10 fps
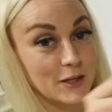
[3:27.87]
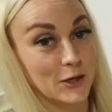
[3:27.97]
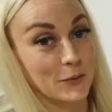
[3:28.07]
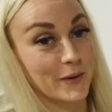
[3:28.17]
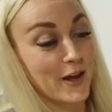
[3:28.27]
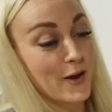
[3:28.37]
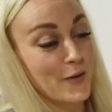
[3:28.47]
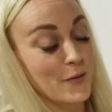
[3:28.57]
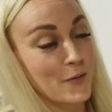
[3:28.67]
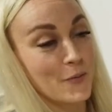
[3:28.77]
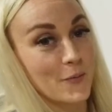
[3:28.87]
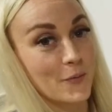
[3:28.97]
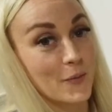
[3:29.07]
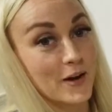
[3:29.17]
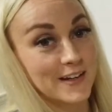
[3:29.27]
Here we go.
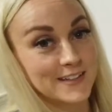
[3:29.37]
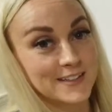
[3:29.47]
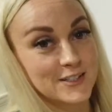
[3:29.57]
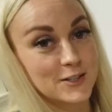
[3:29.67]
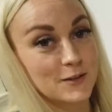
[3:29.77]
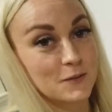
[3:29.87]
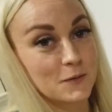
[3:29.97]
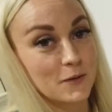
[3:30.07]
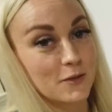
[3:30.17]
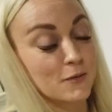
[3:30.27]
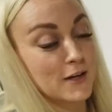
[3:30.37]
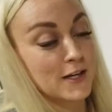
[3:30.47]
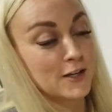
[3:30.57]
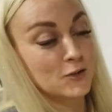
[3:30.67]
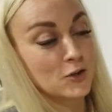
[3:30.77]
1, 2,
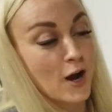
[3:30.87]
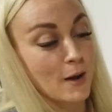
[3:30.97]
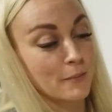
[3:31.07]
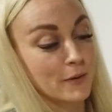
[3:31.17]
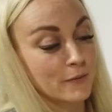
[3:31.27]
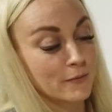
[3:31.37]
3, drop.